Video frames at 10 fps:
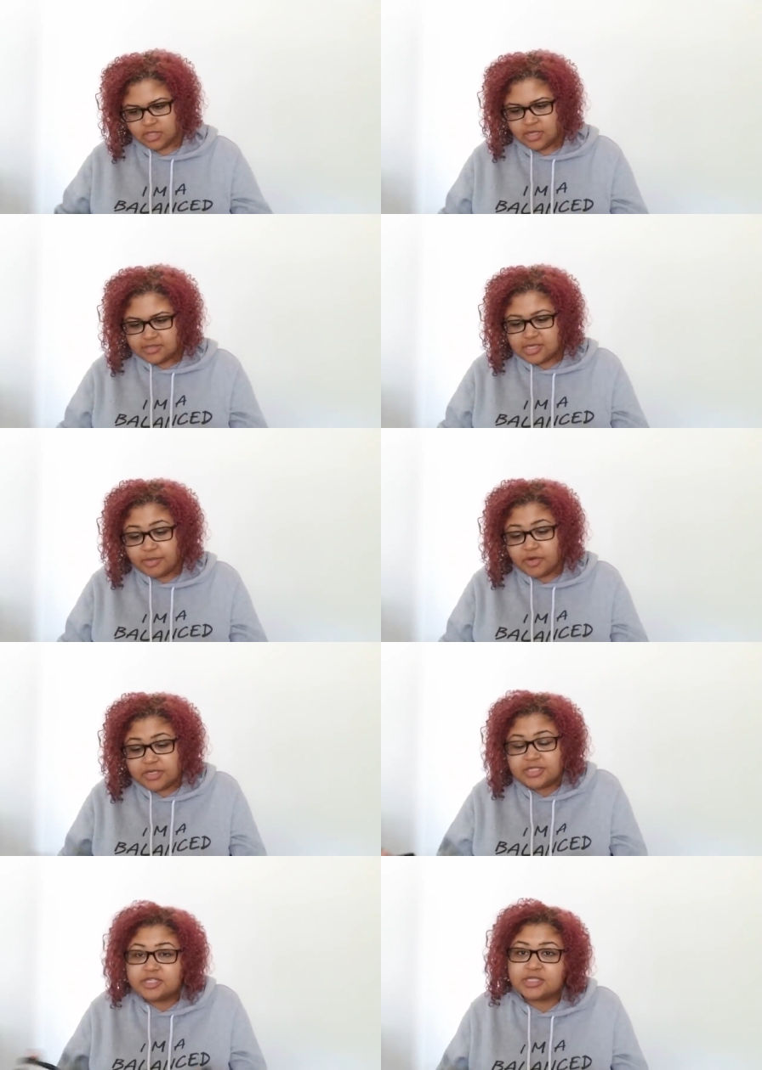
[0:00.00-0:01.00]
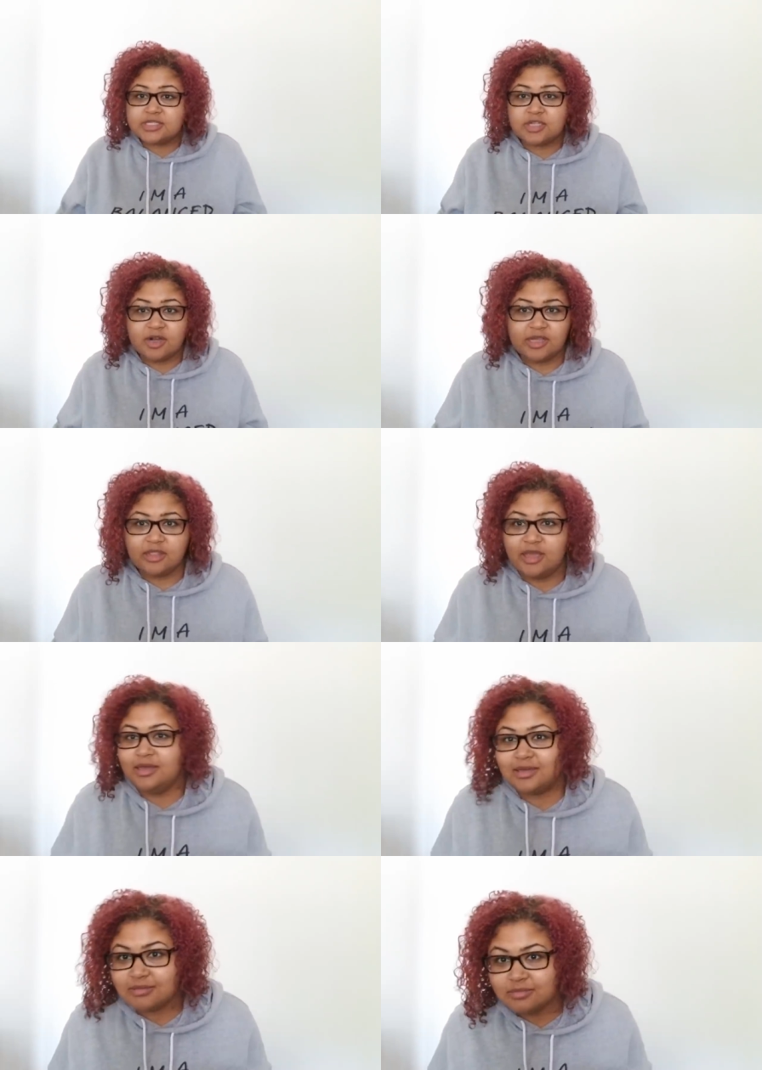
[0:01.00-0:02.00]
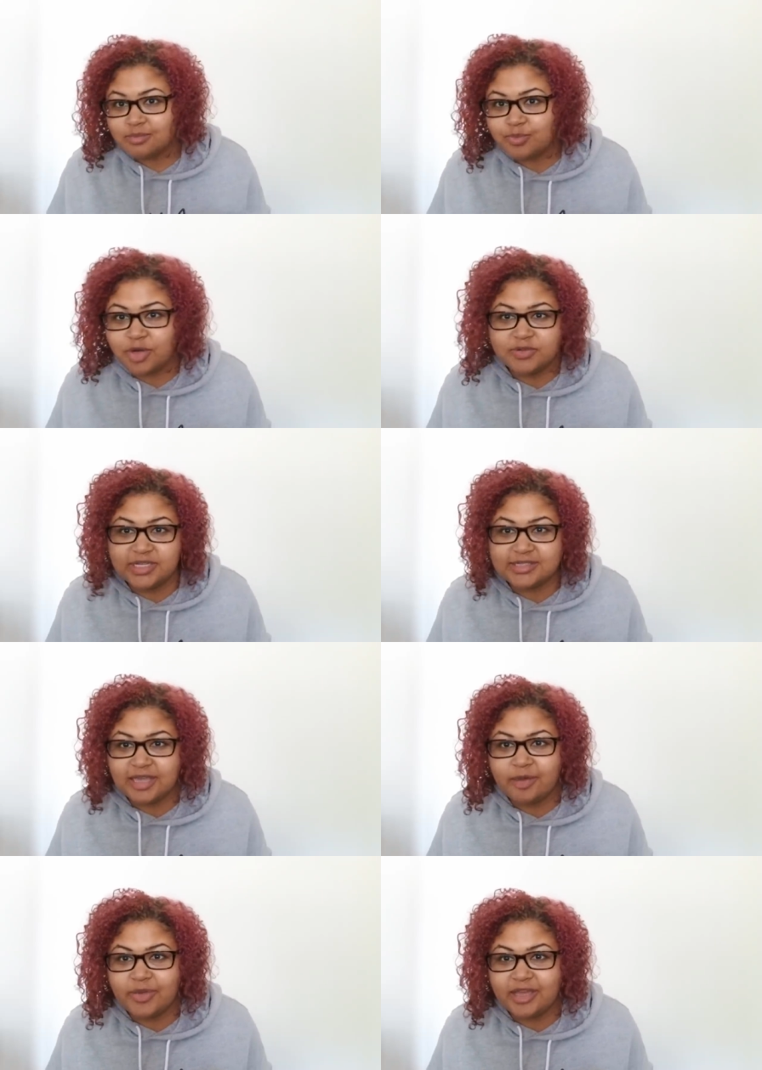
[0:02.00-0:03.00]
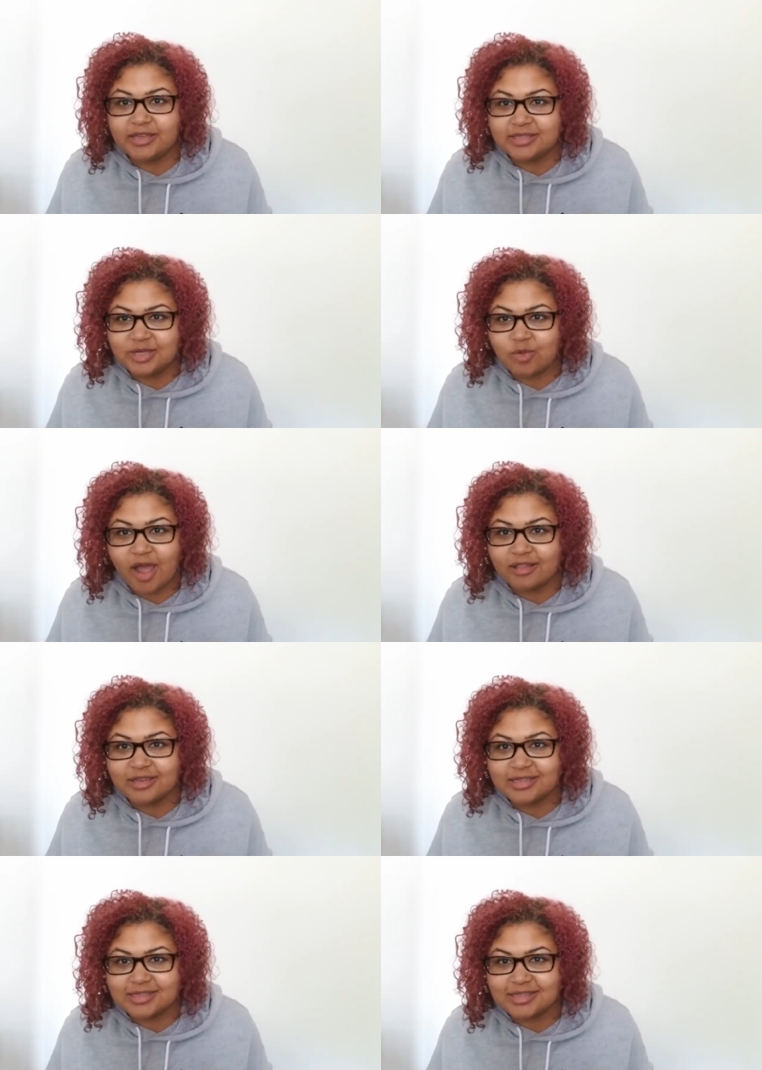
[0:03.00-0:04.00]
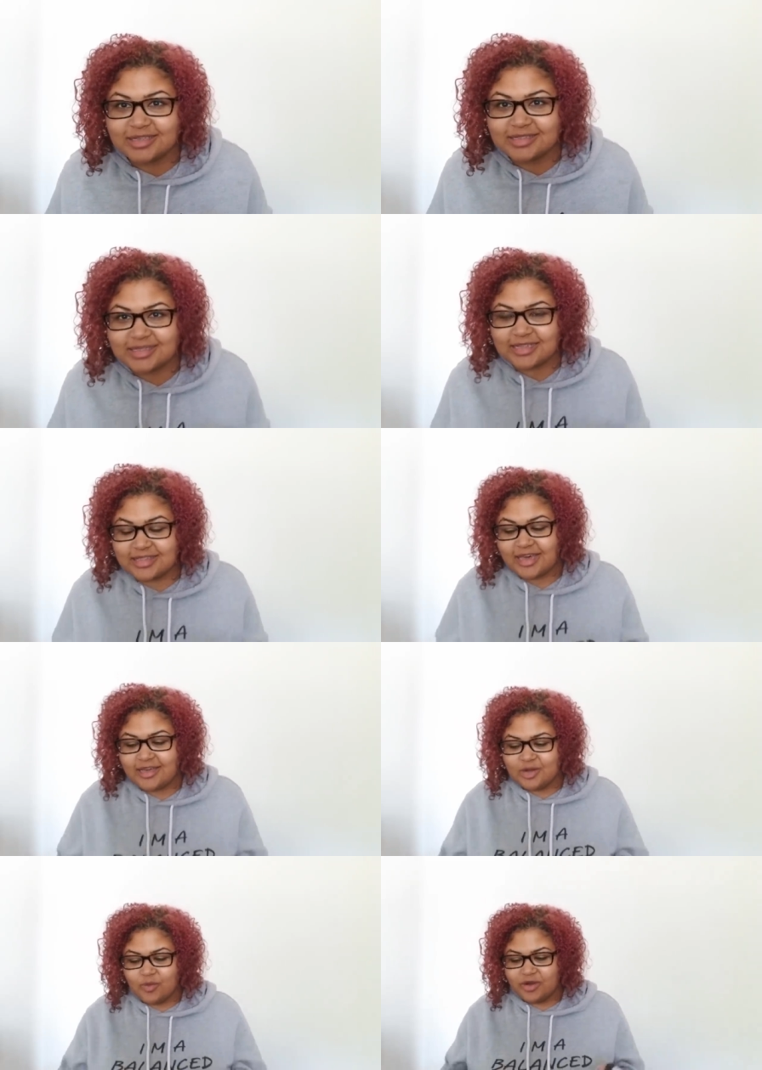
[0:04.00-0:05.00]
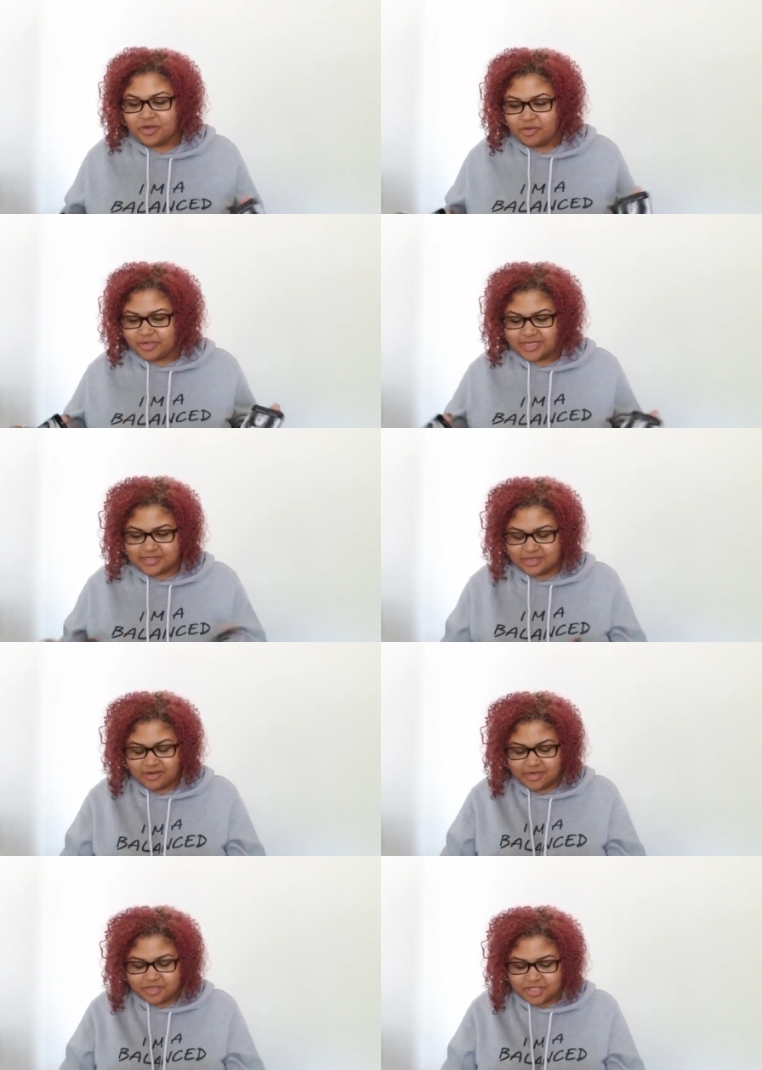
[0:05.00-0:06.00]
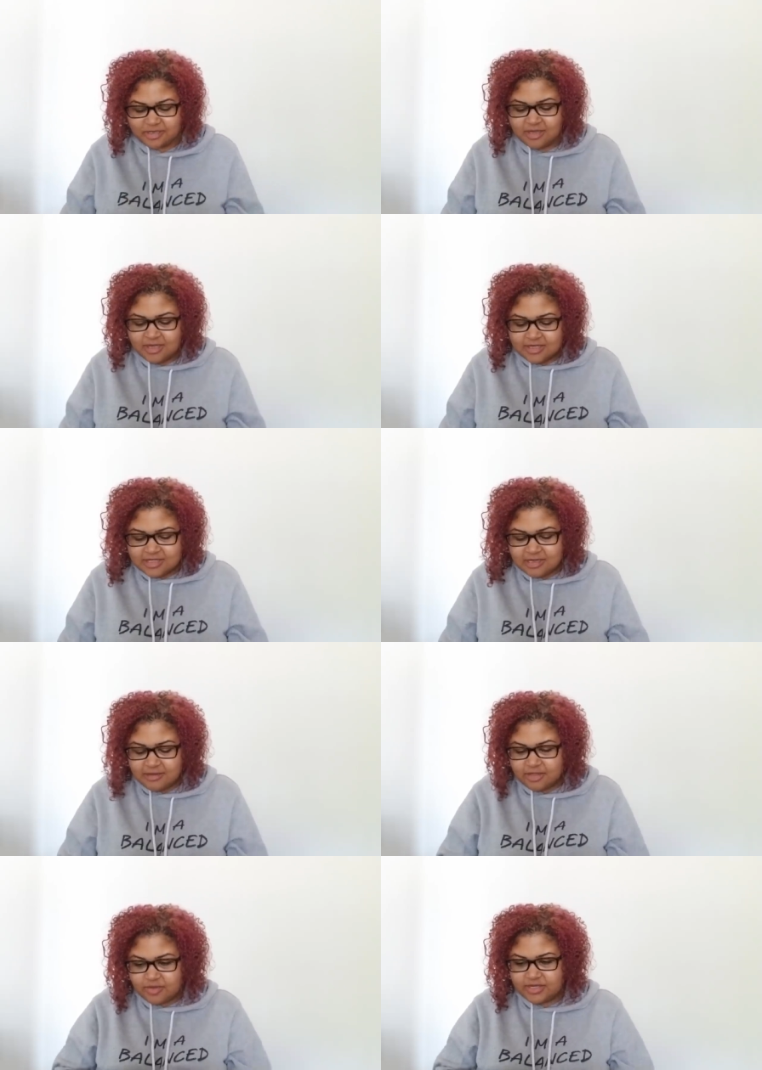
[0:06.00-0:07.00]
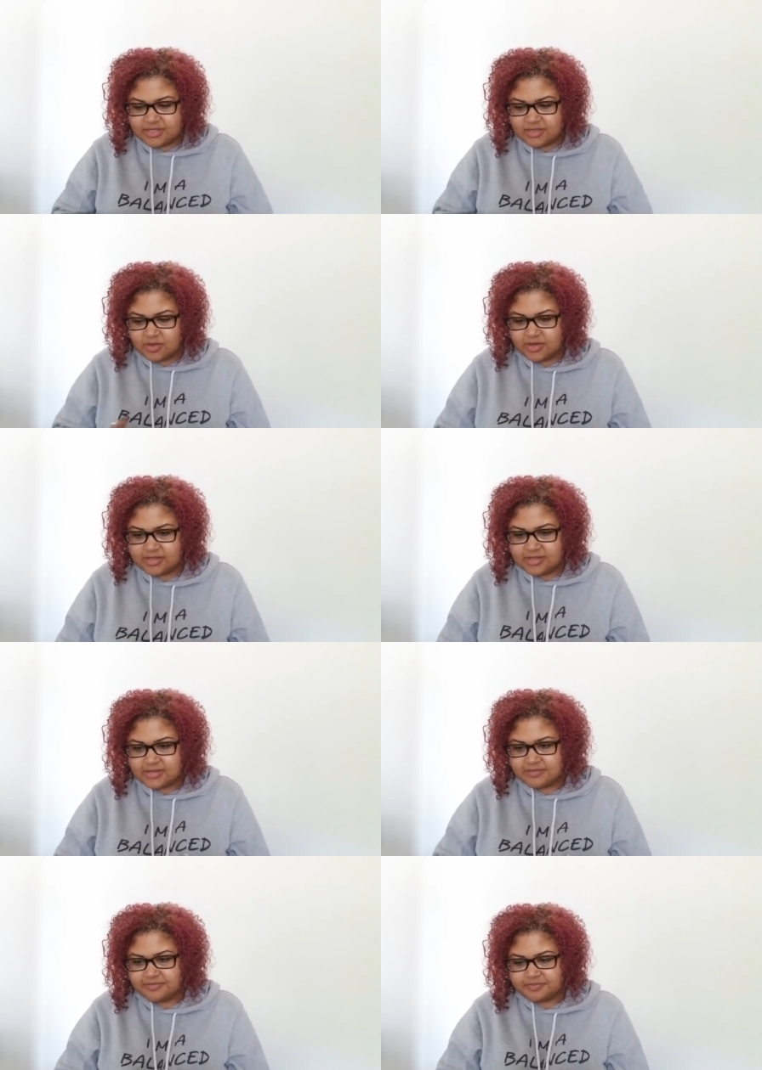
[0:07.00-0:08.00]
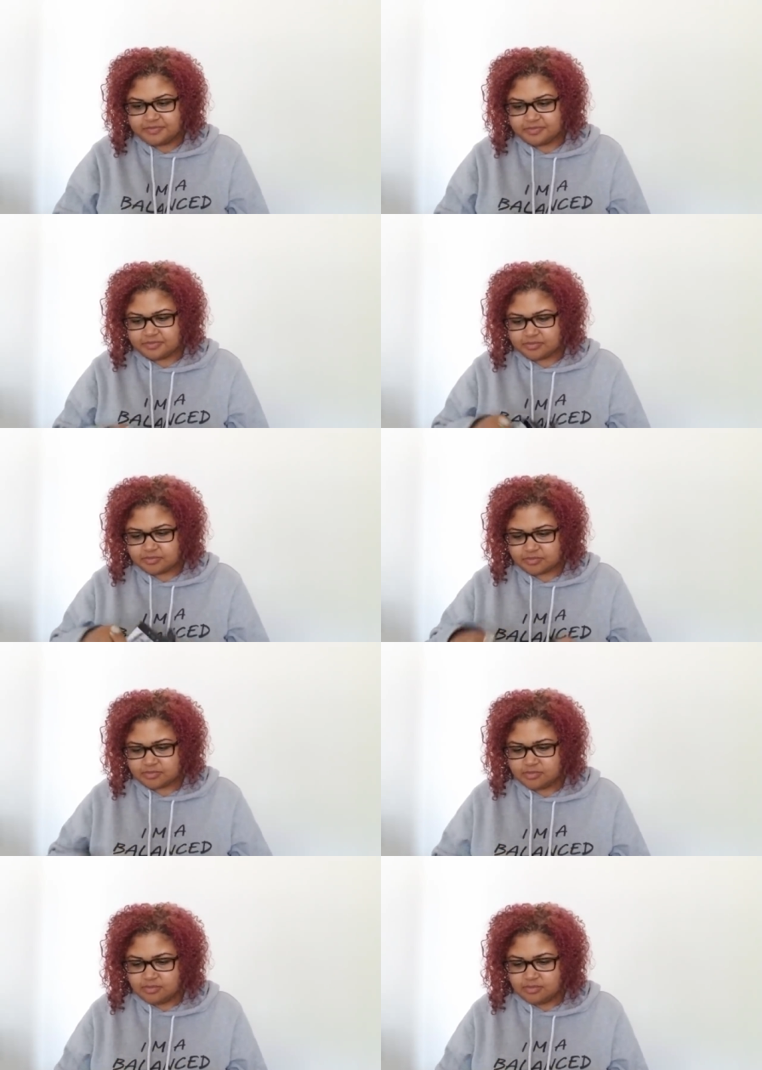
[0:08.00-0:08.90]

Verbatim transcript: Some of you are seriously starting like protest campaigns and rallies and things like that. No wonder you're protecting your energy. Tell me about Three of Swords. Tell